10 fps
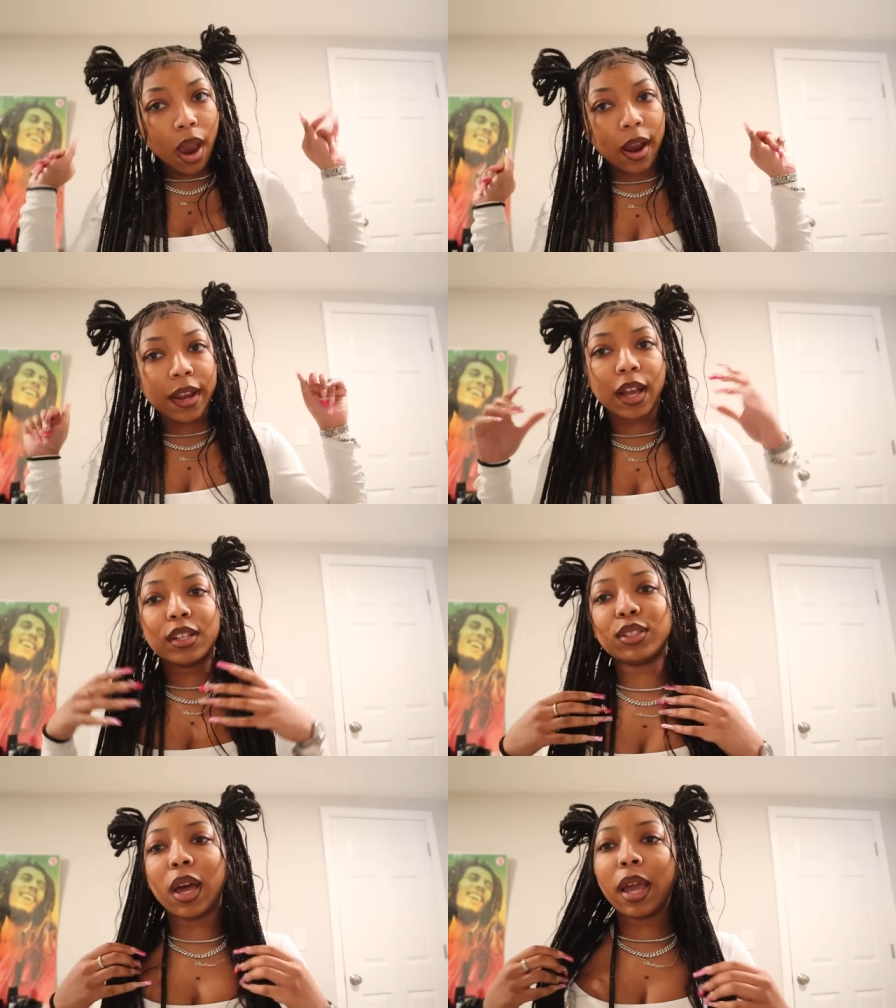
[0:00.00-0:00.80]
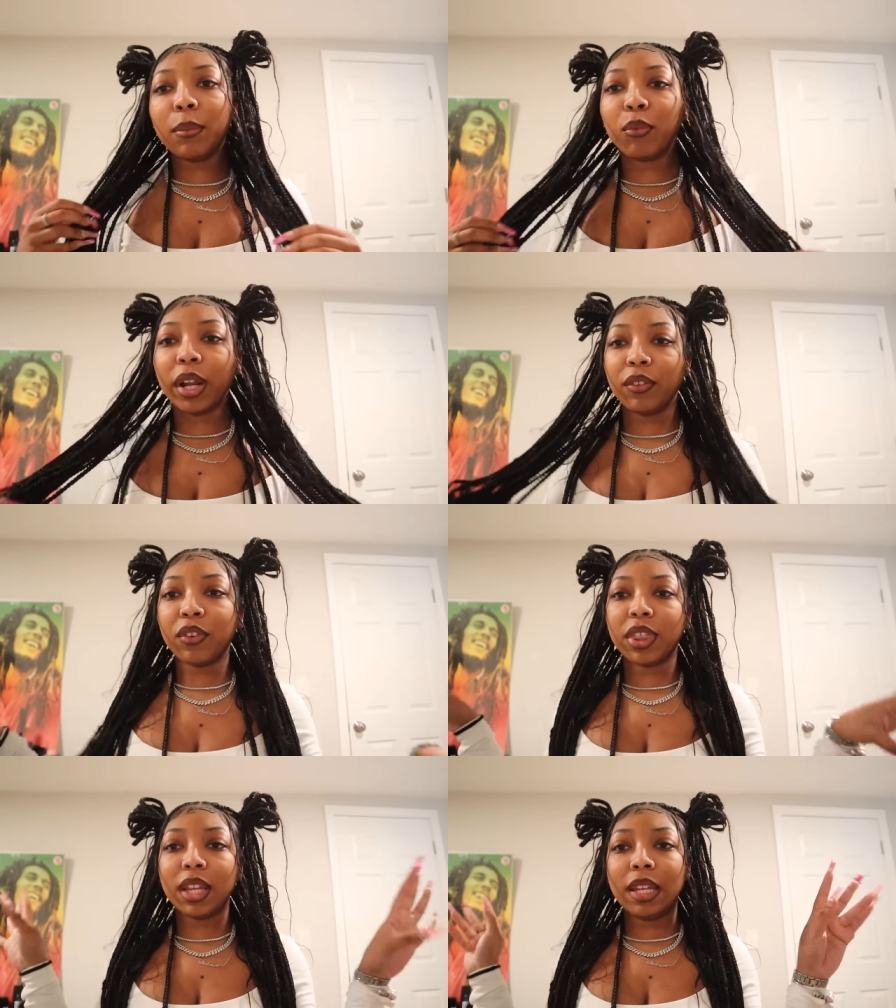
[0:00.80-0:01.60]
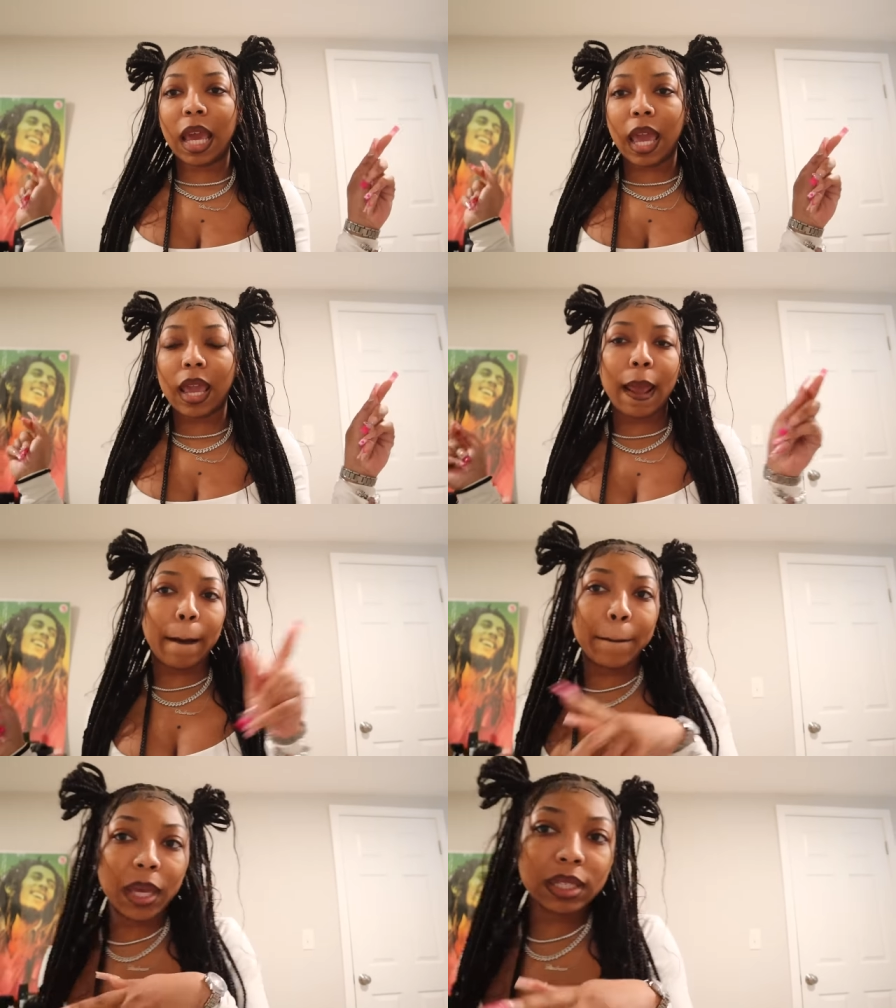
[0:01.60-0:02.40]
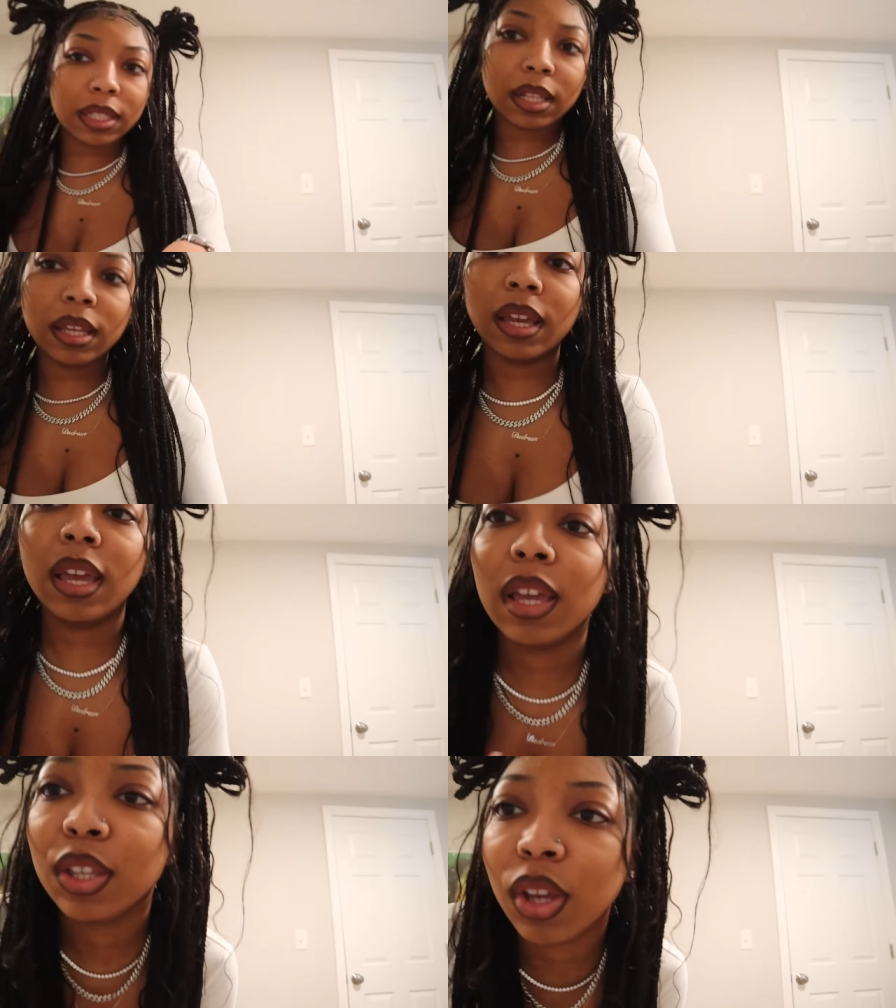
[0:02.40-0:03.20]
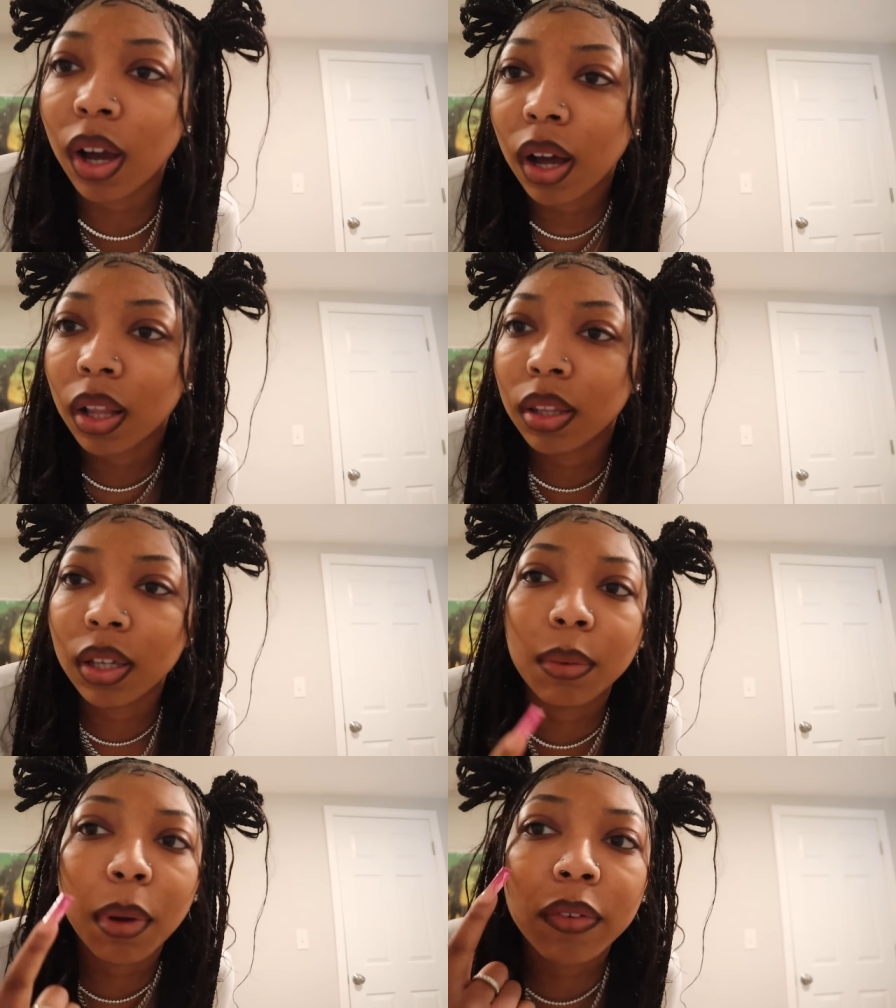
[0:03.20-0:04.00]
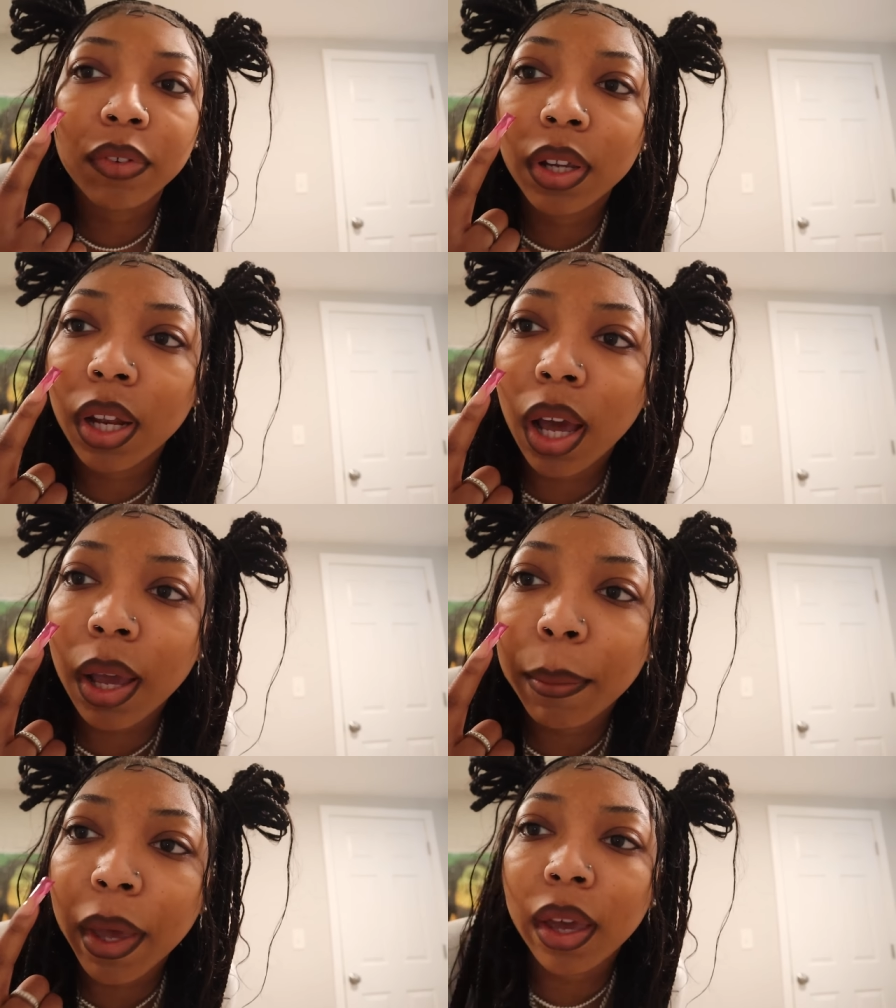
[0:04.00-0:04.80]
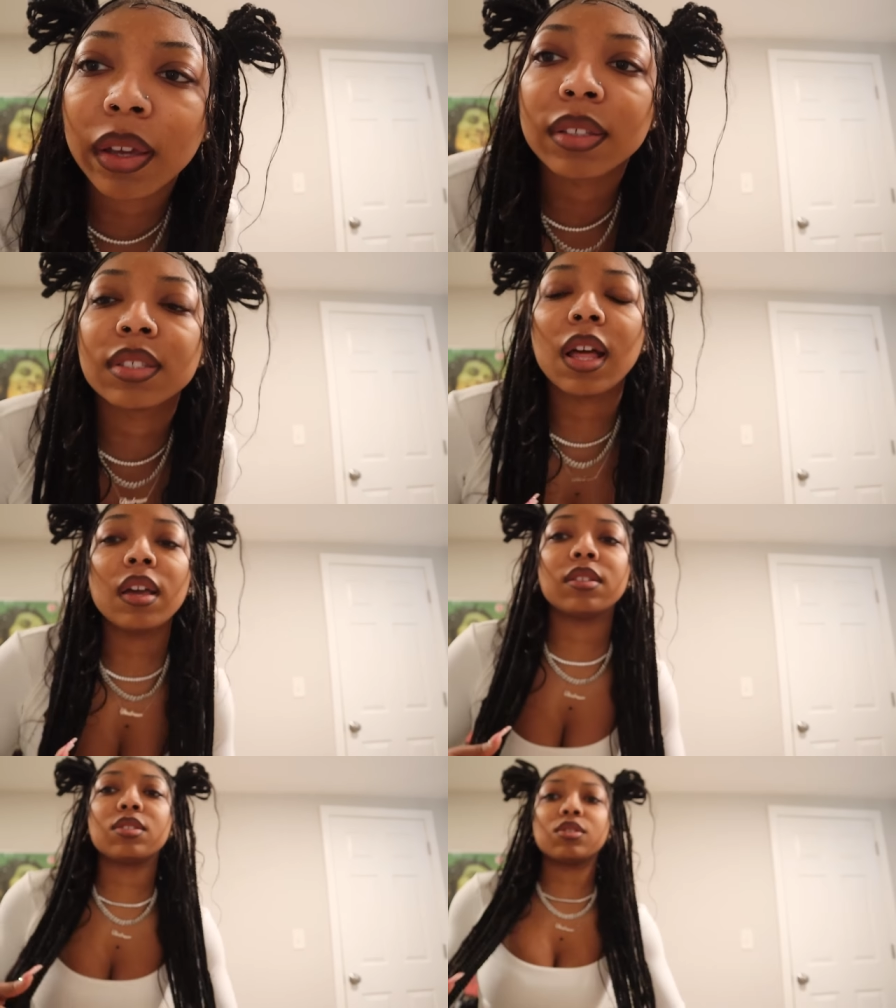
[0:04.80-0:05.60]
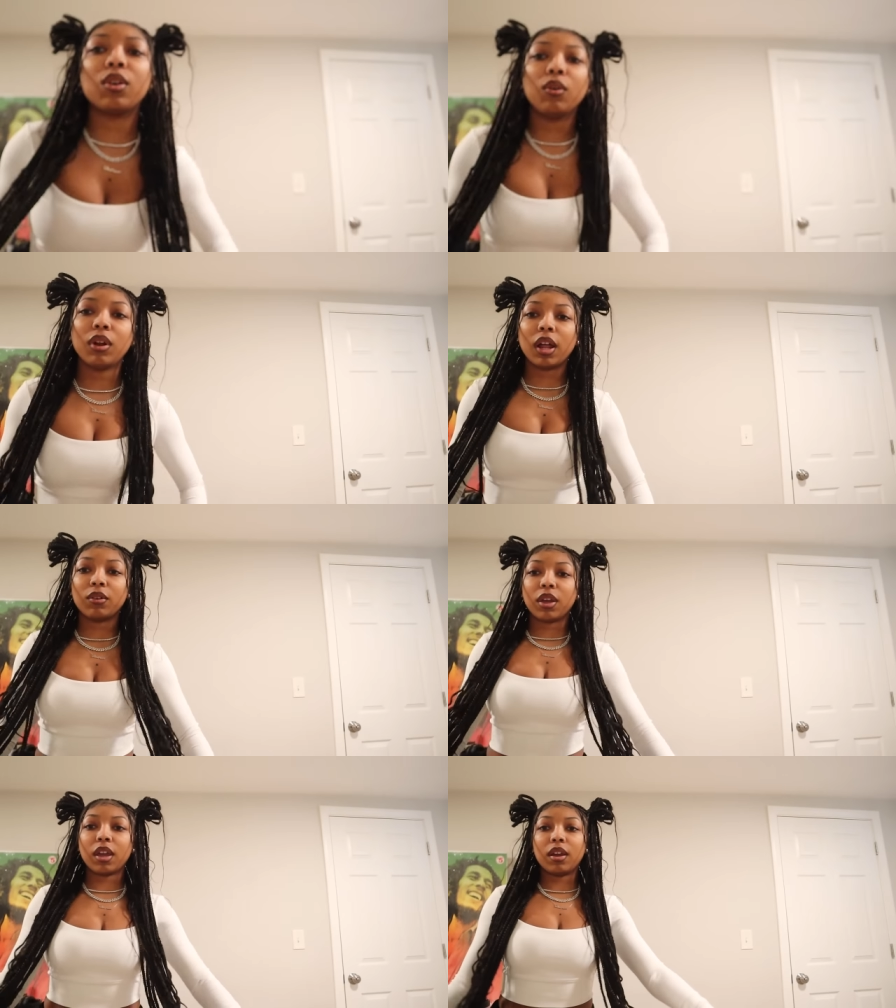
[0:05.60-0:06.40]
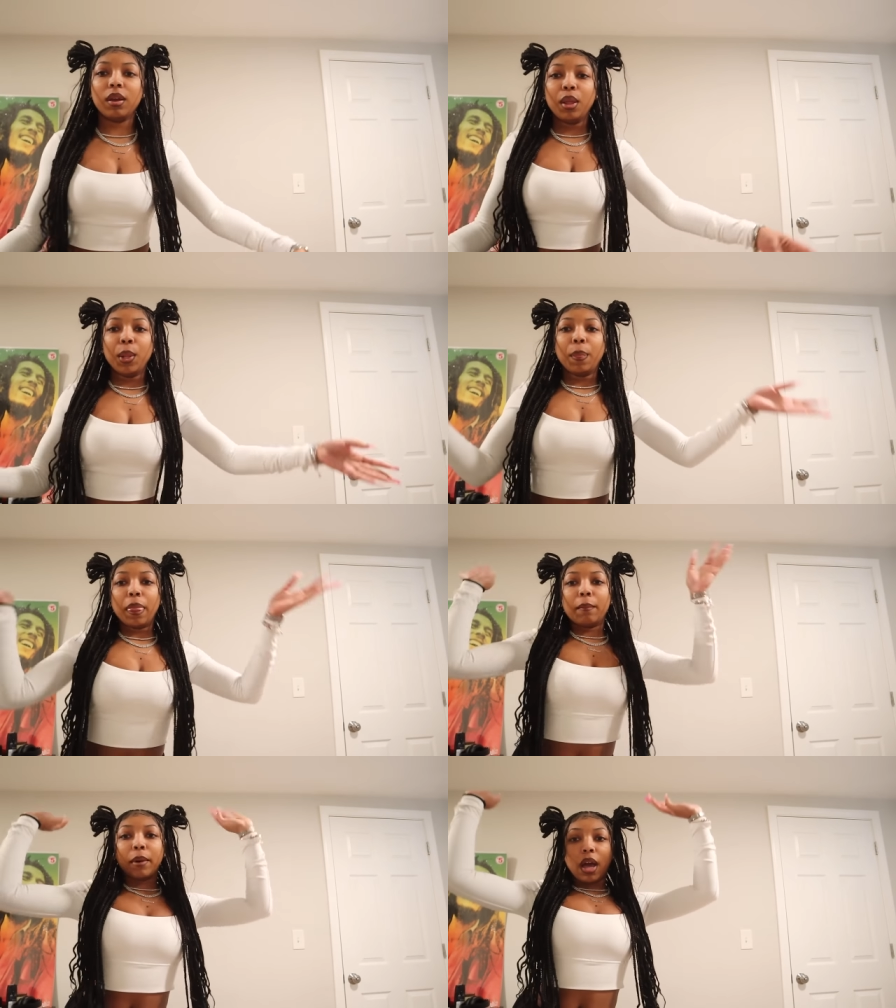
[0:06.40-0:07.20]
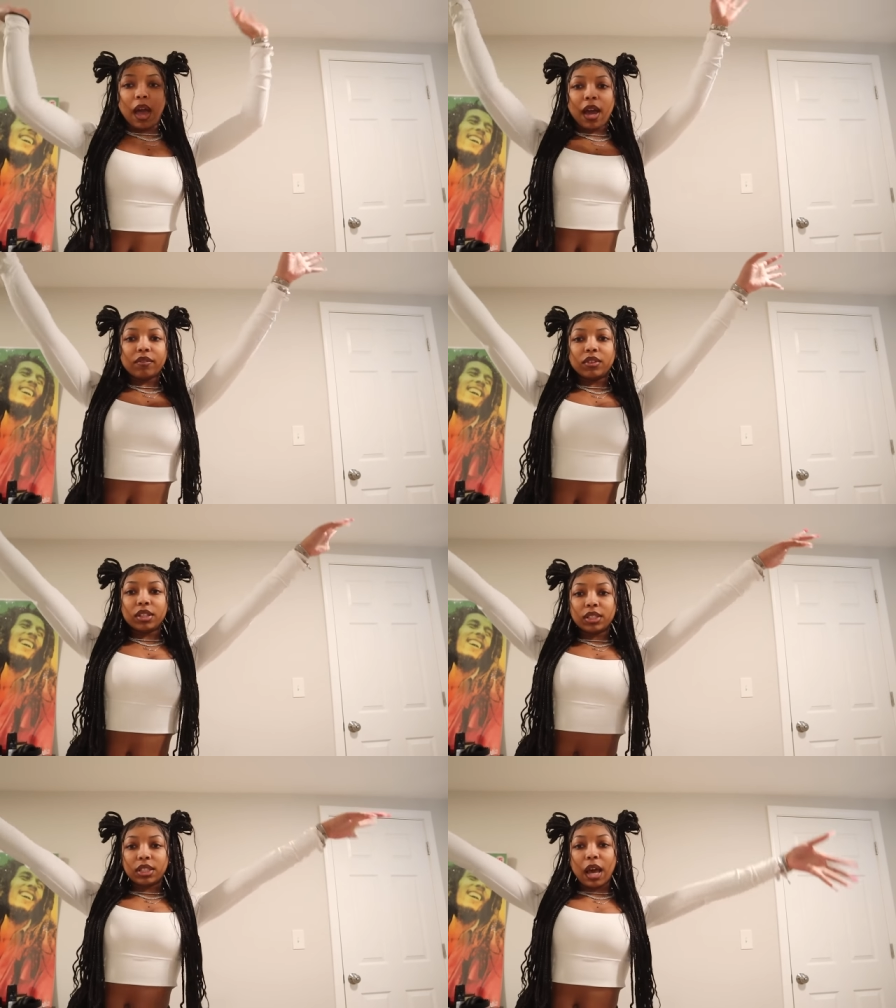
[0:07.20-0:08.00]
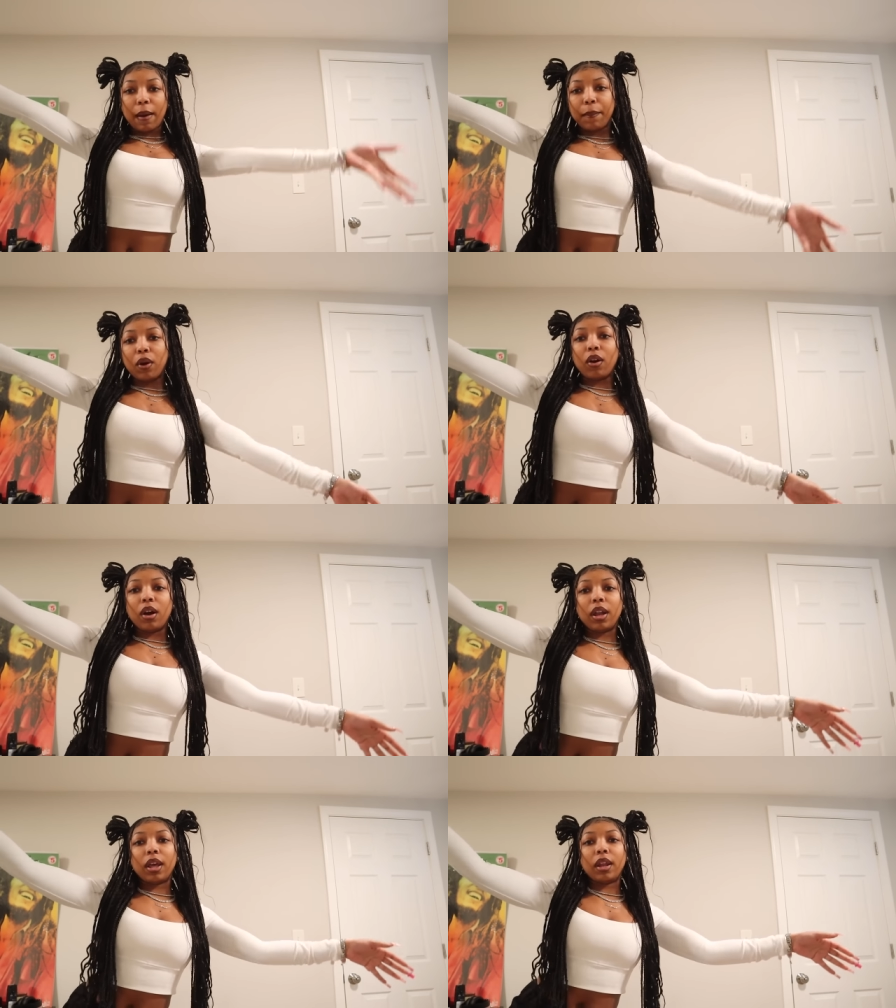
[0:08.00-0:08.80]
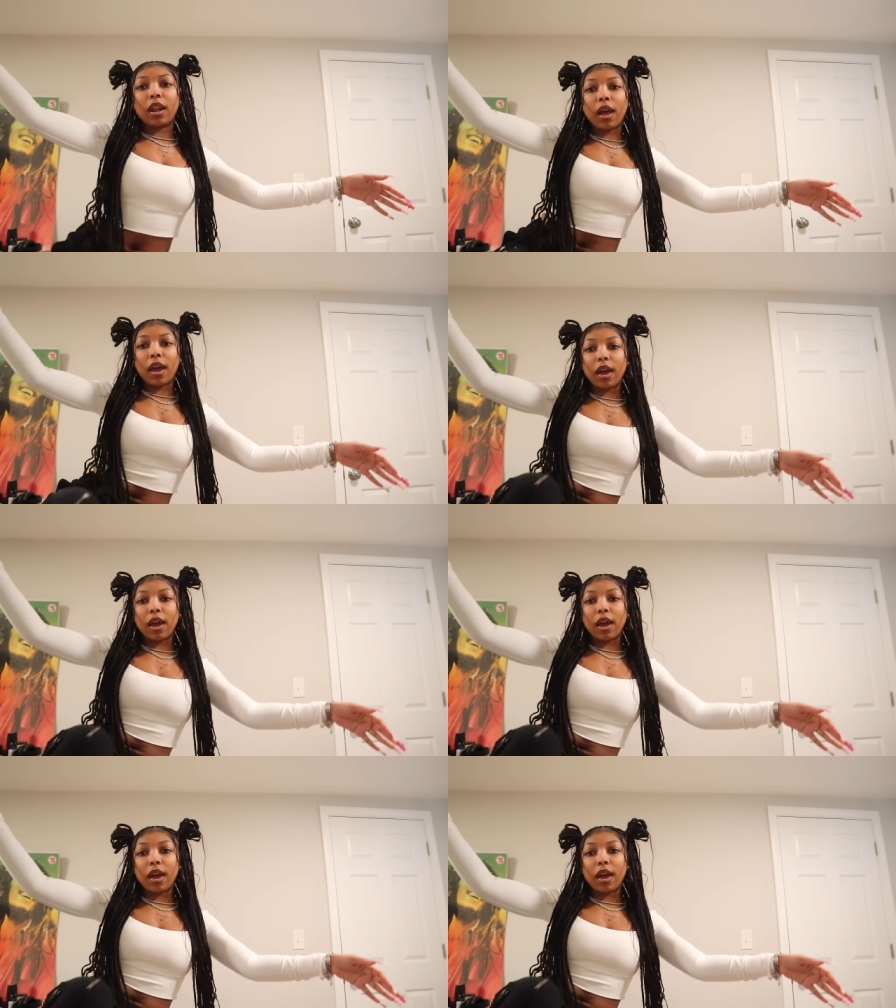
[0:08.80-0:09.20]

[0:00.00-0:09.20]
all right y'all so i am ready for the day and basically y'all look at my freaking eye bags that is so not okay but i have this top on and then i